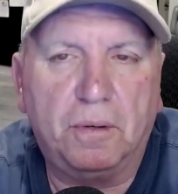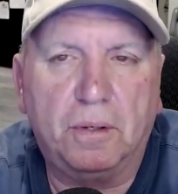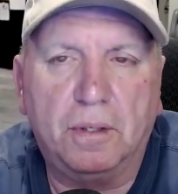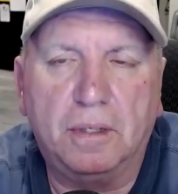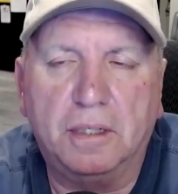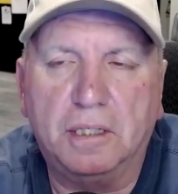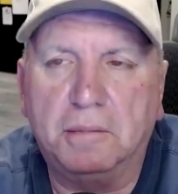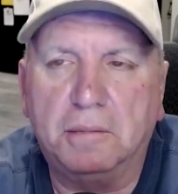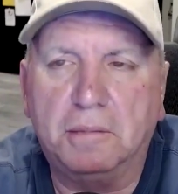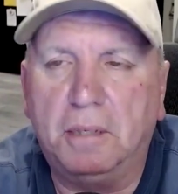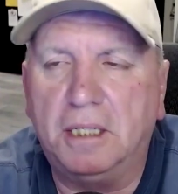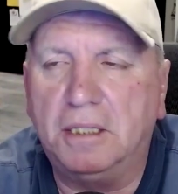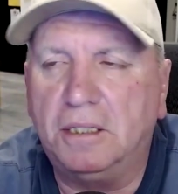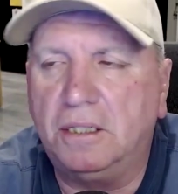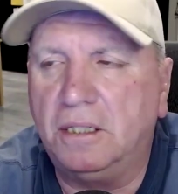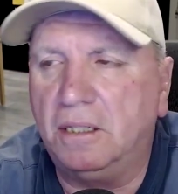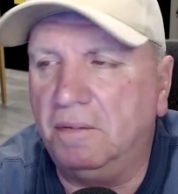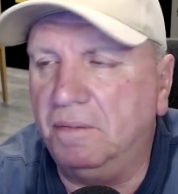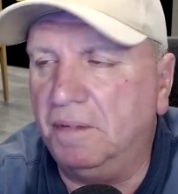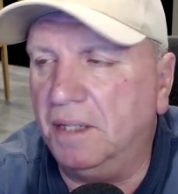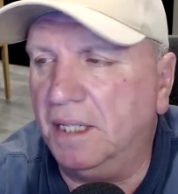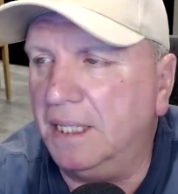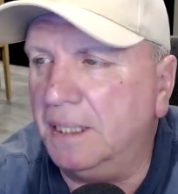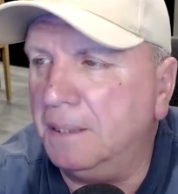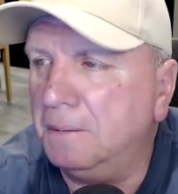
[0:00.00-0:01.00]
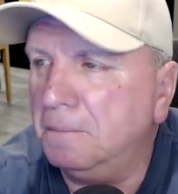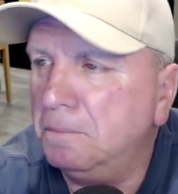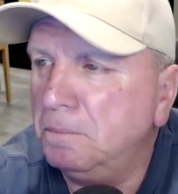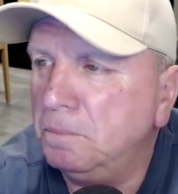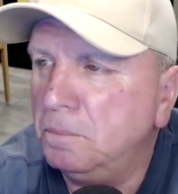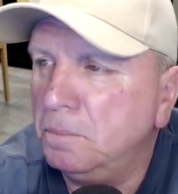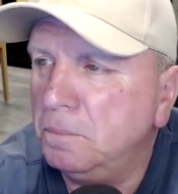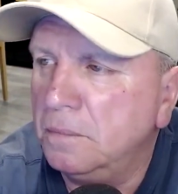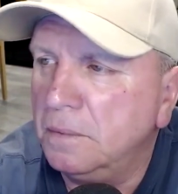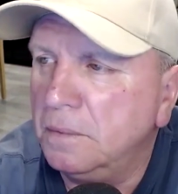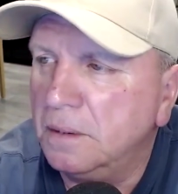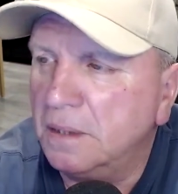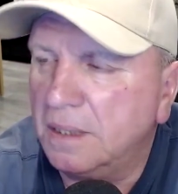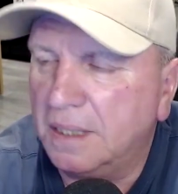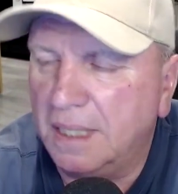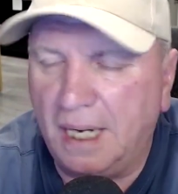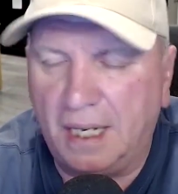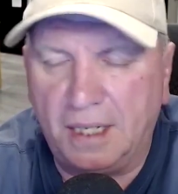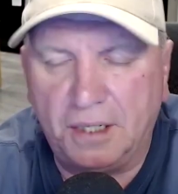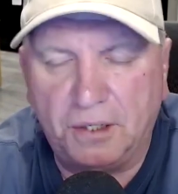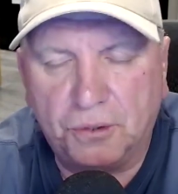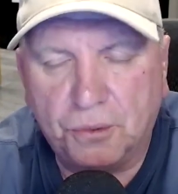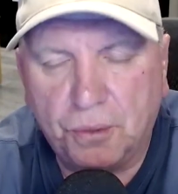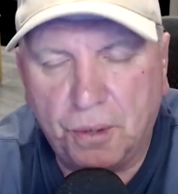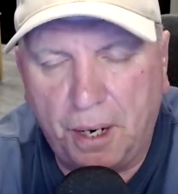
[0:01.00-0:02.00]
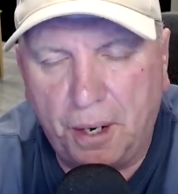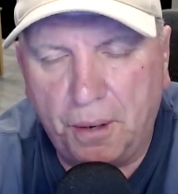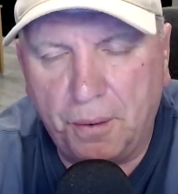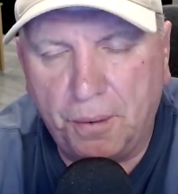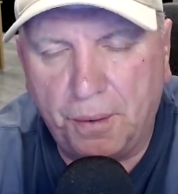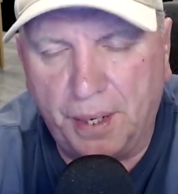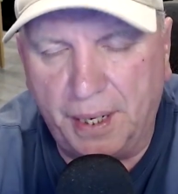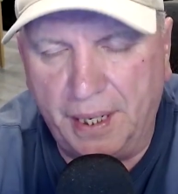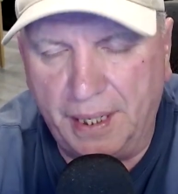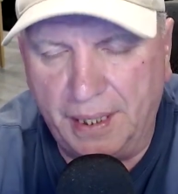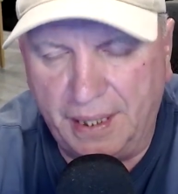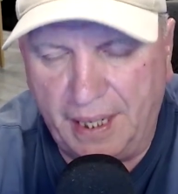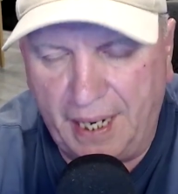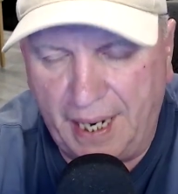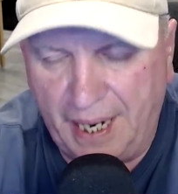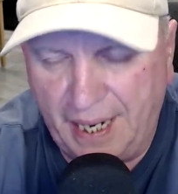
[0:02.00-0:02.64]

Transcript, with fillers: for as much of a contrarian